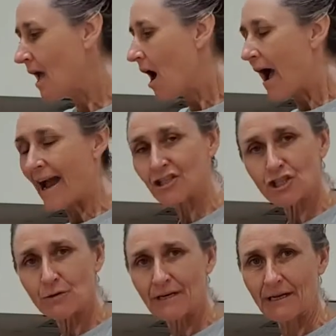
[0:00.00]
I actually
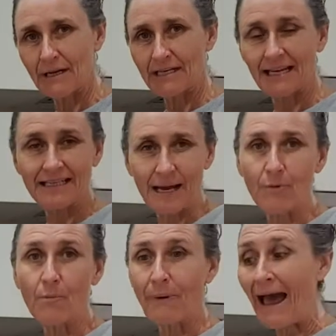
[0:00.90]
do it in a
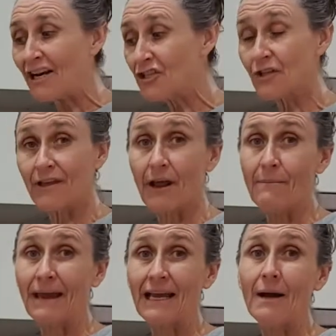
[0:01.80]
double batch so that I
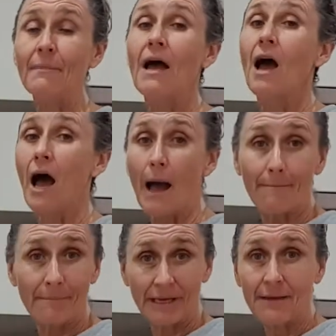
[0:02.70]
make up a
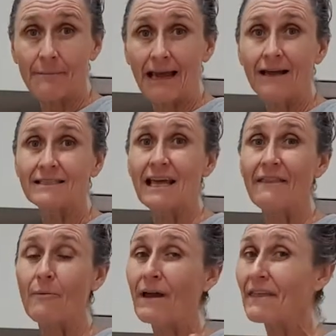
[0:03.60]
big amount, and
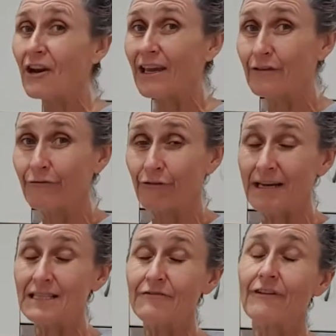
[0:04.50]
that way then I can
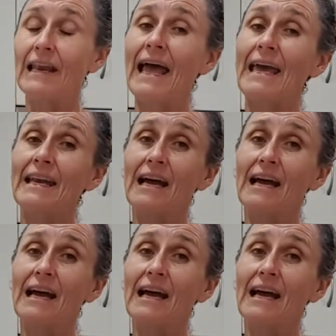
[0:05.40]
freeze it for later.